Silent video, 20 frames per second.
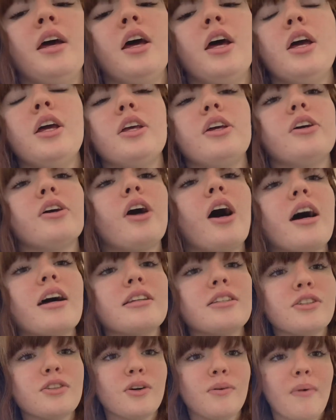you
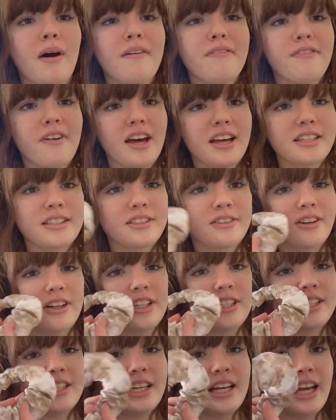guys saw my first
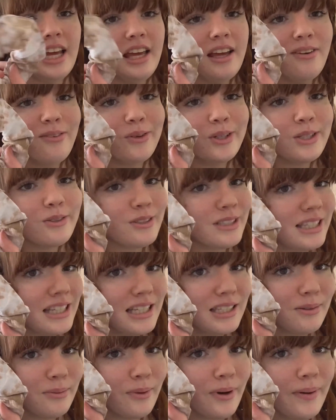scrunchie, which was
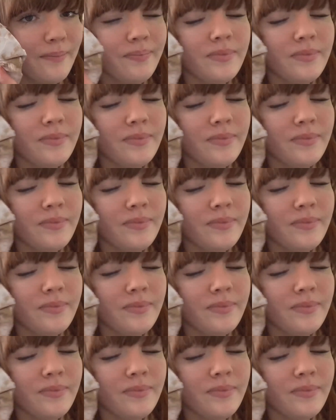this one,